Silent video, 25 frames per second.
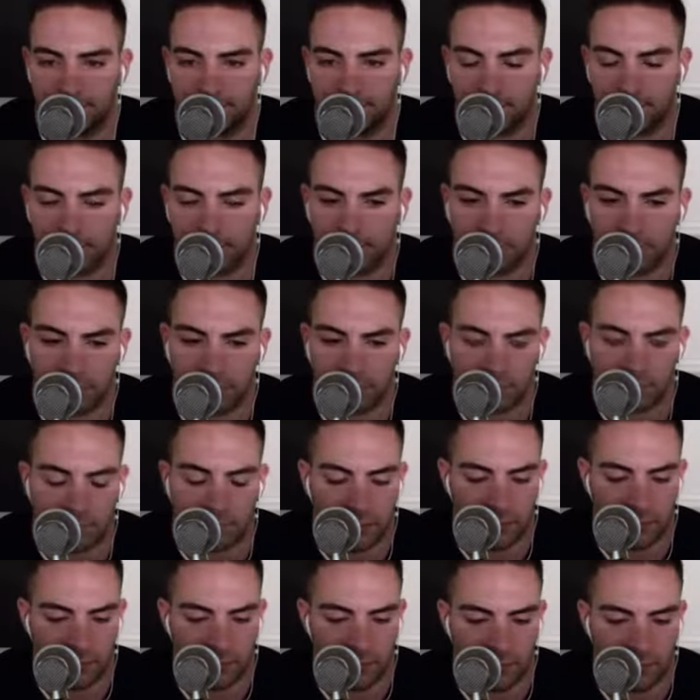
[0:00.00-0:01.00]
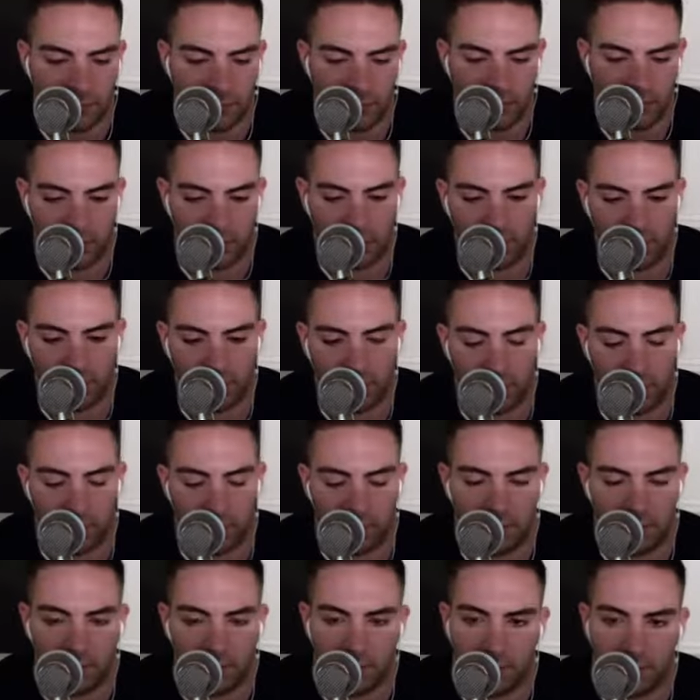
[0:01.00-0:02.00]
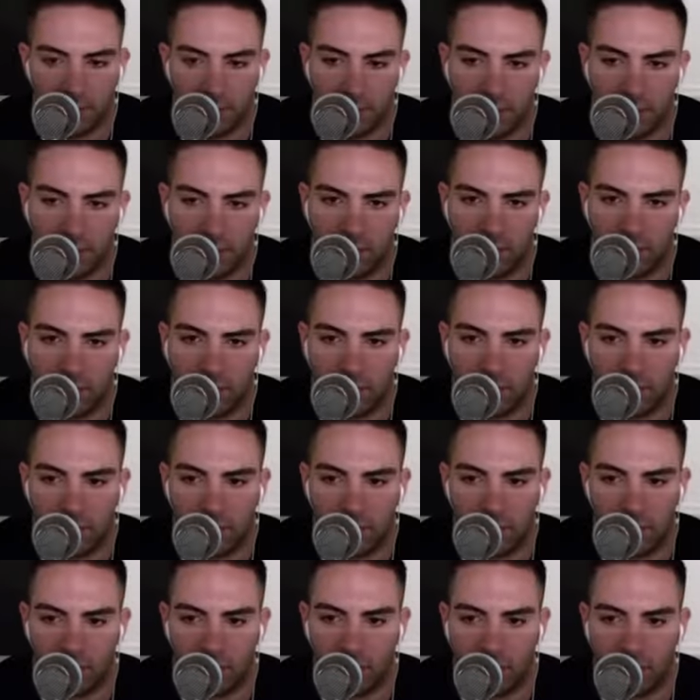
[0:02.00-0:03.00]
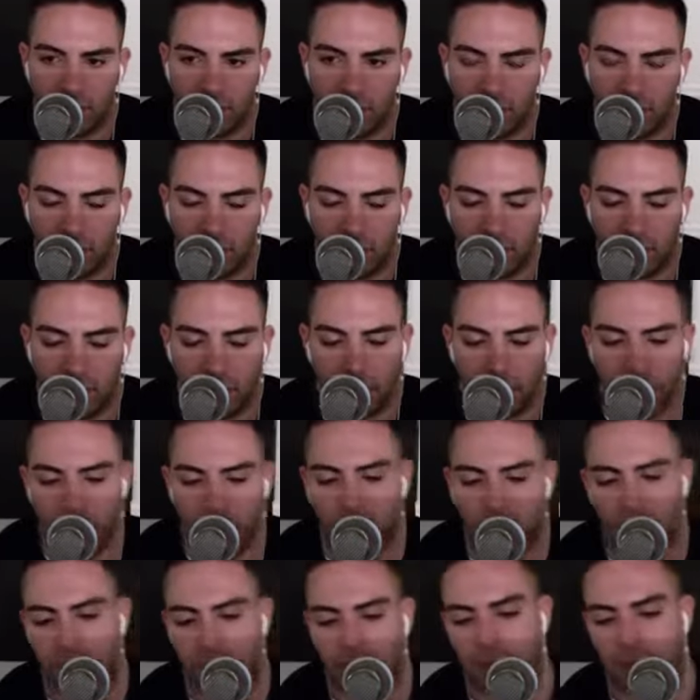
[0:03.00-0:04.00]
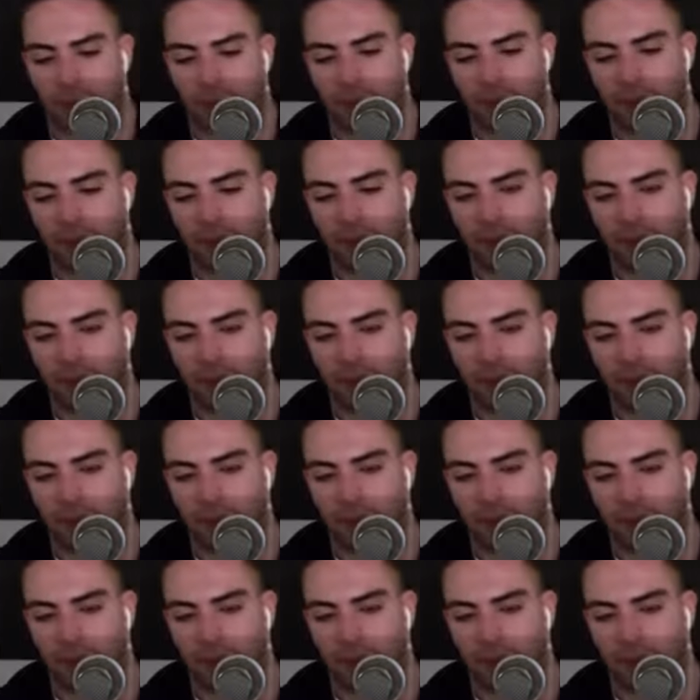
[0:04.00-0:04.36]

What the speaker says: (not speaking)